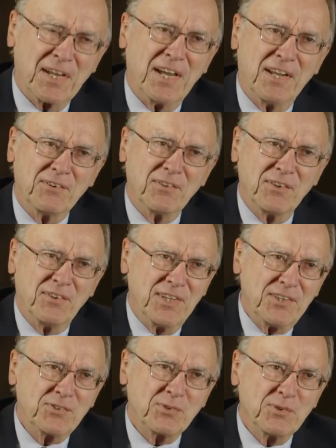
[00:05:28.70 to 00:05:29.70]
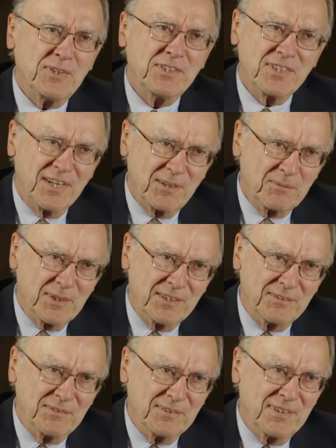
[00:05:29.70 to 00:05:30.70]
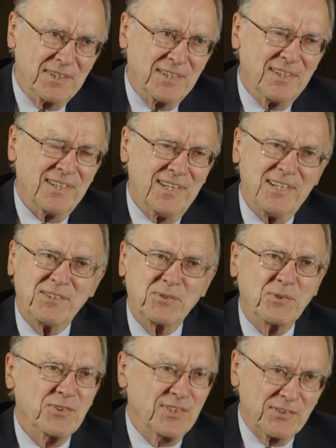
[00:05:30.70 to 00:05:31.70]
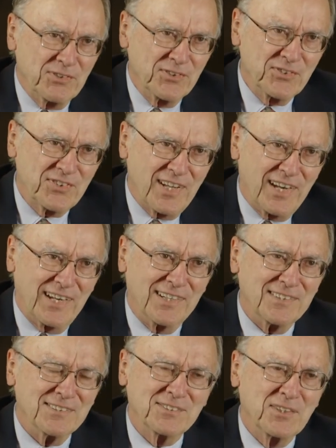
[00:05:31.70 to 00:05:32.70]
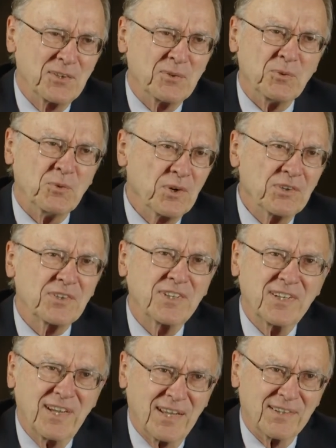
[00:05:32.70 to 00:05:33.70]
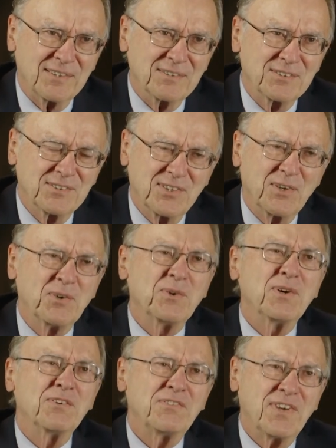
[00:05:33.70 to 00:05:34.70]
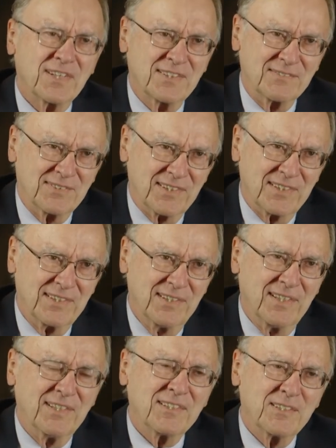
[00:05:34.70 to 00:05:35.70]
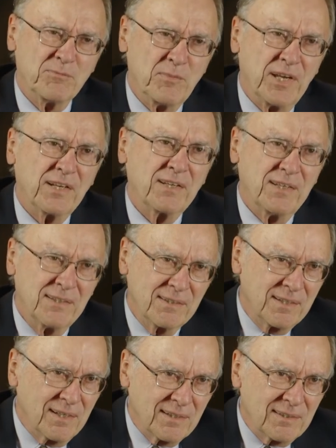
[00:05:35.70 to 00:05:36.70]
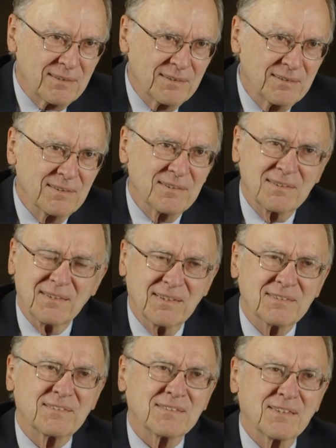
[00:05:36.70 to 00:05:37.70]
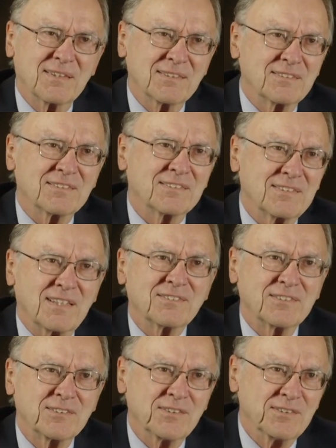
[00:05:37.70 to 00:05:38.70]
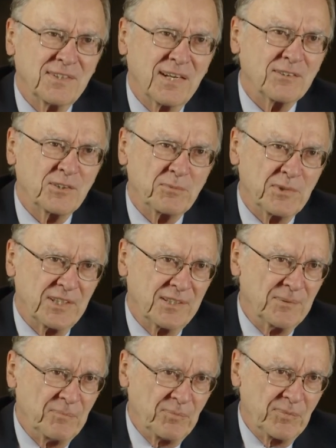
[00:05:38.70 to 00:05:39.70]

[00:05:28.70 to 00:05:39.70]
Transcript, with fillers: And these three gentlemen each with different styles, work together so effectively to make Intel su the success it turned out to be.